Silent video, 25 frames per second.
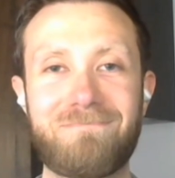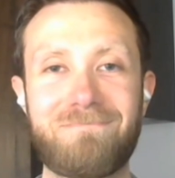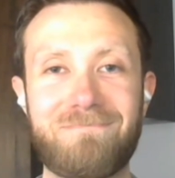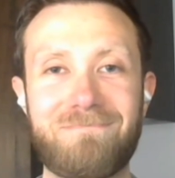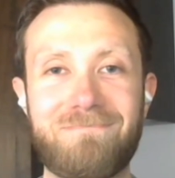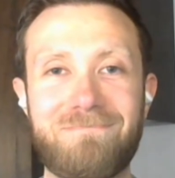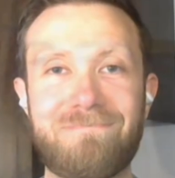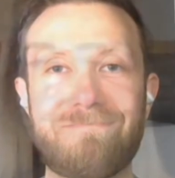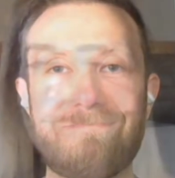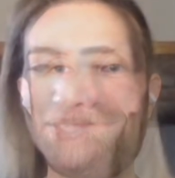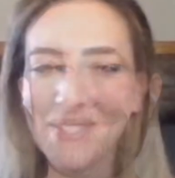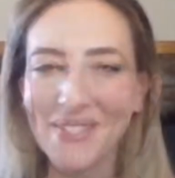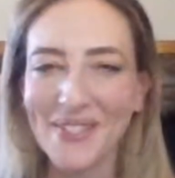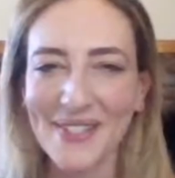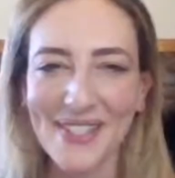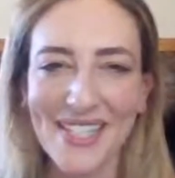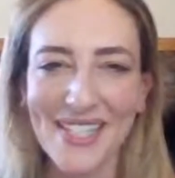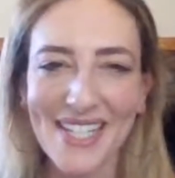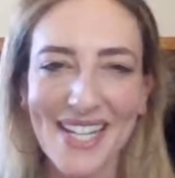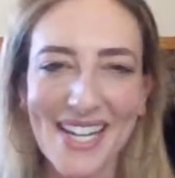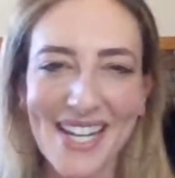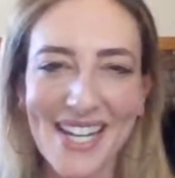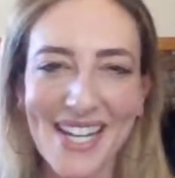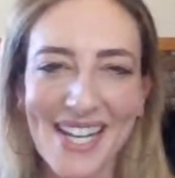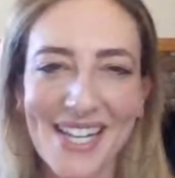
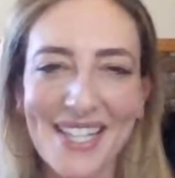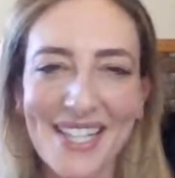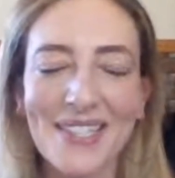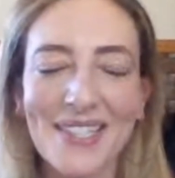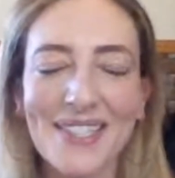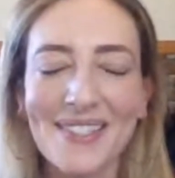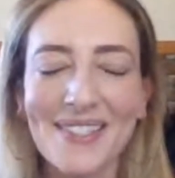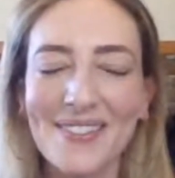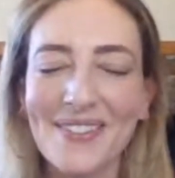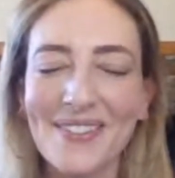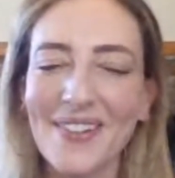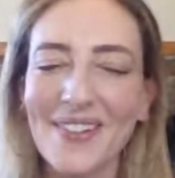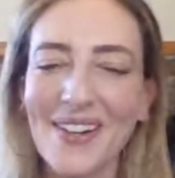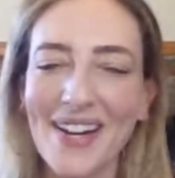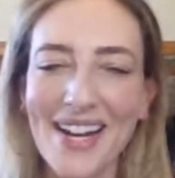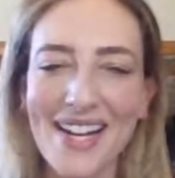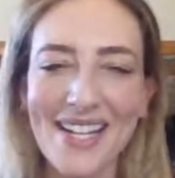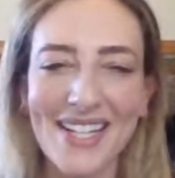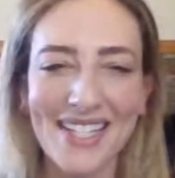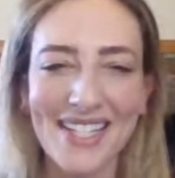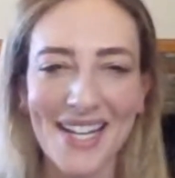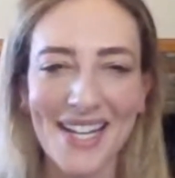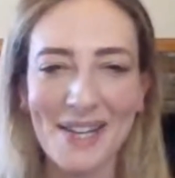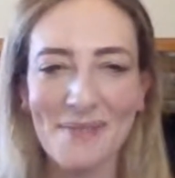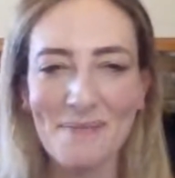Absolutely.
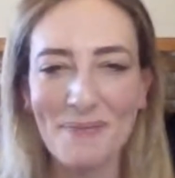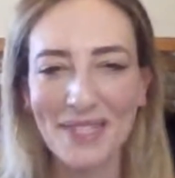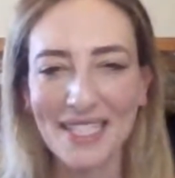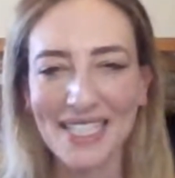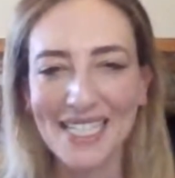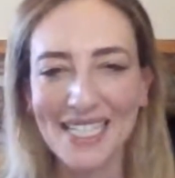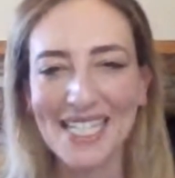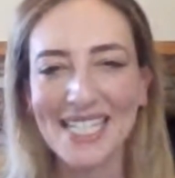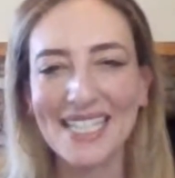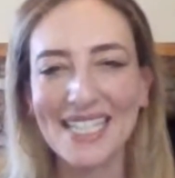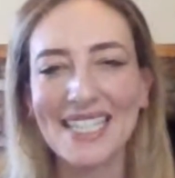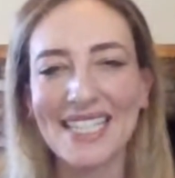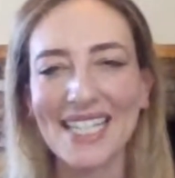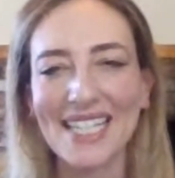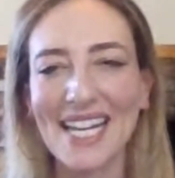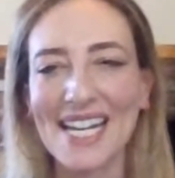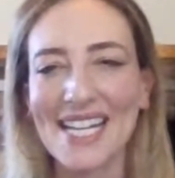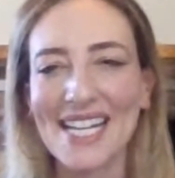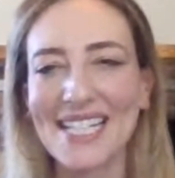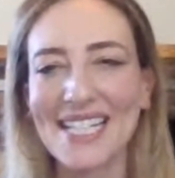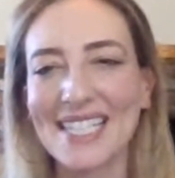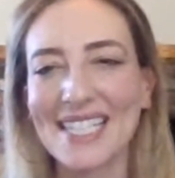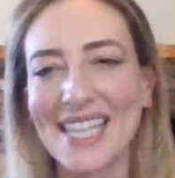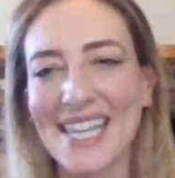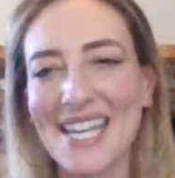Great tips and
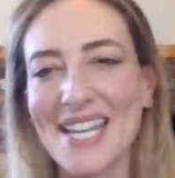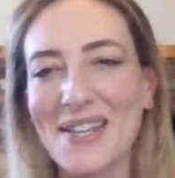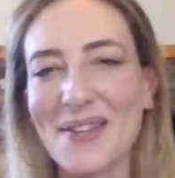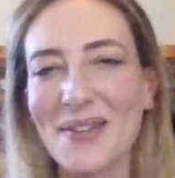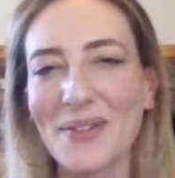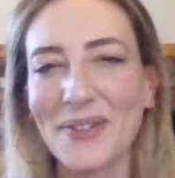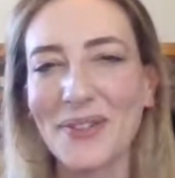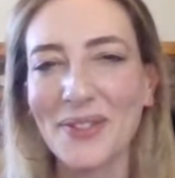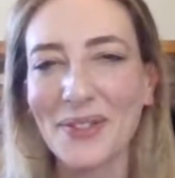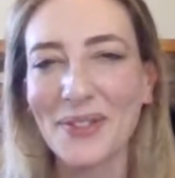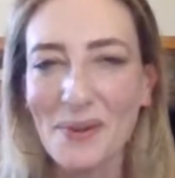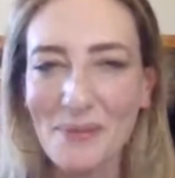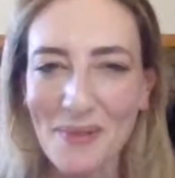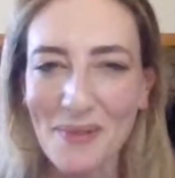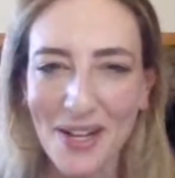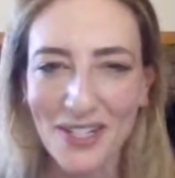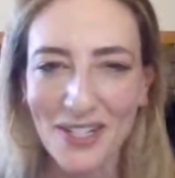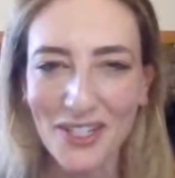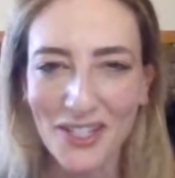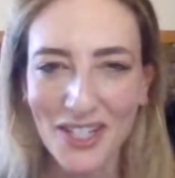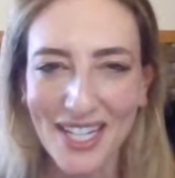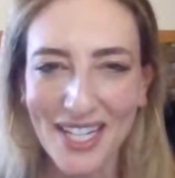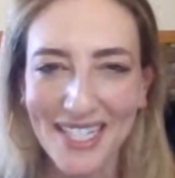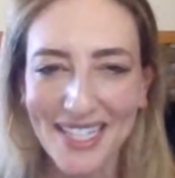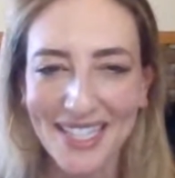insights. Thank you so
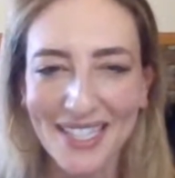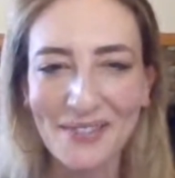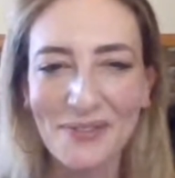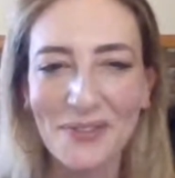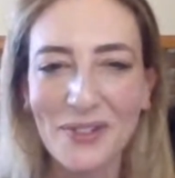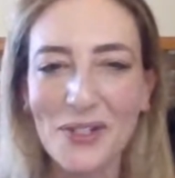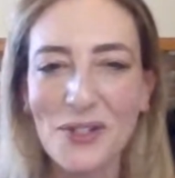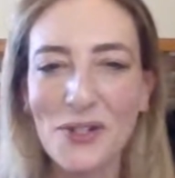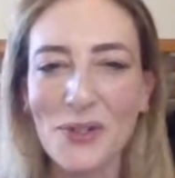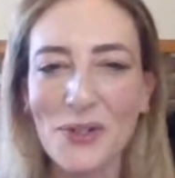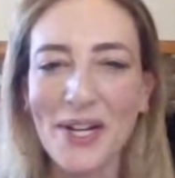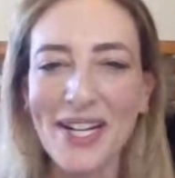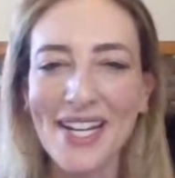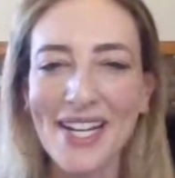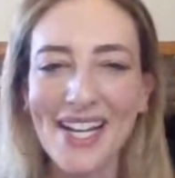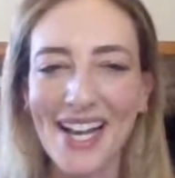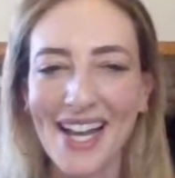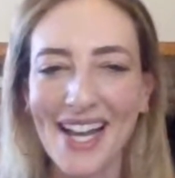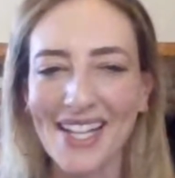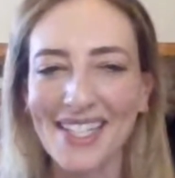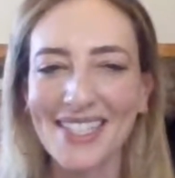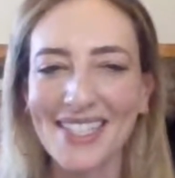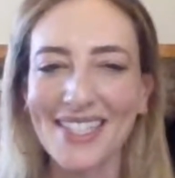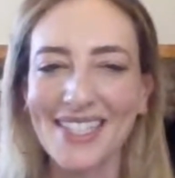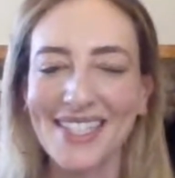much, Jason, for joining
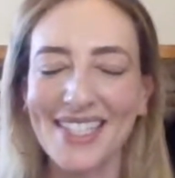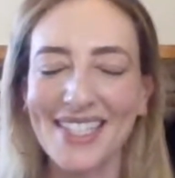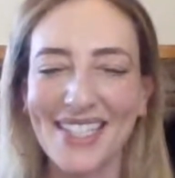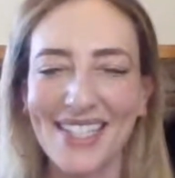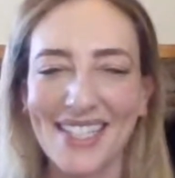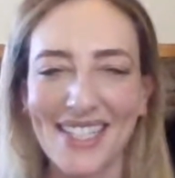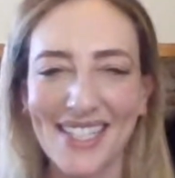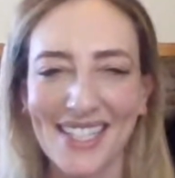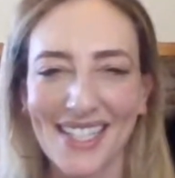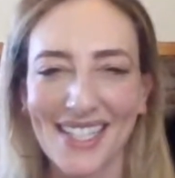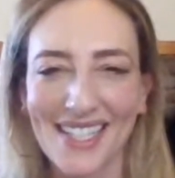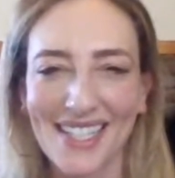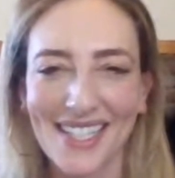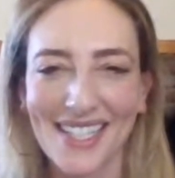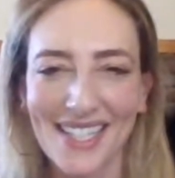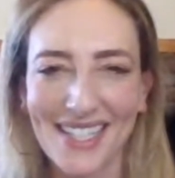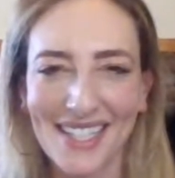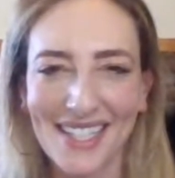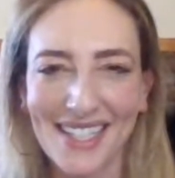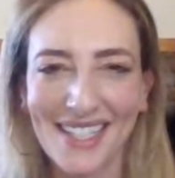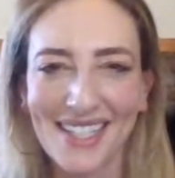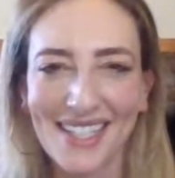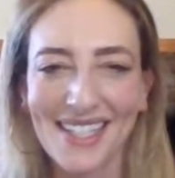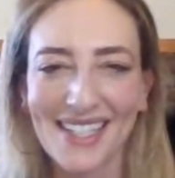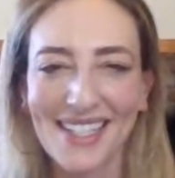us.
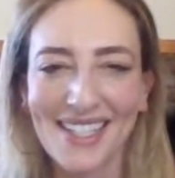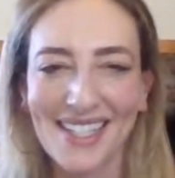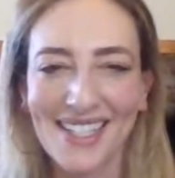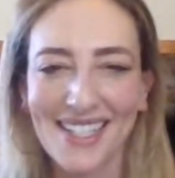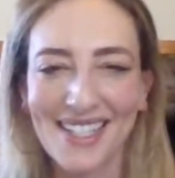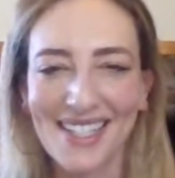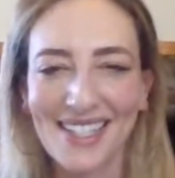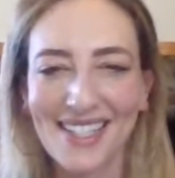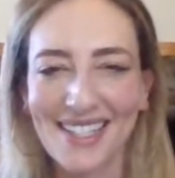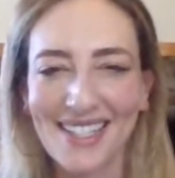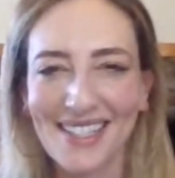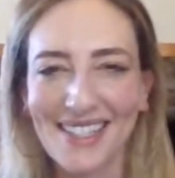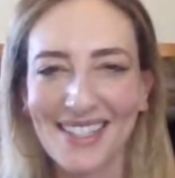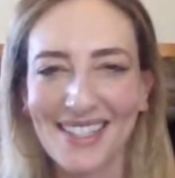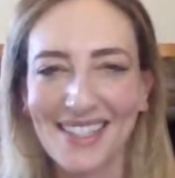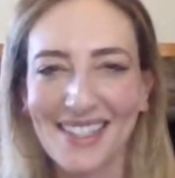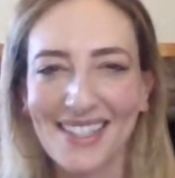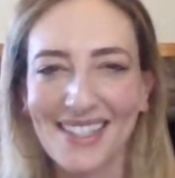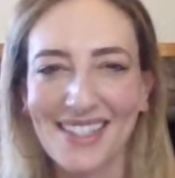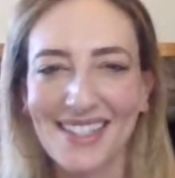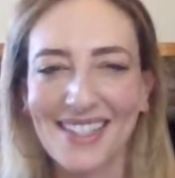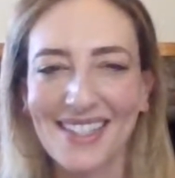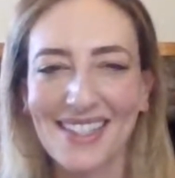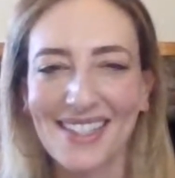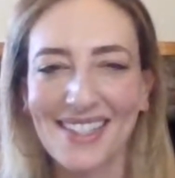Thank you.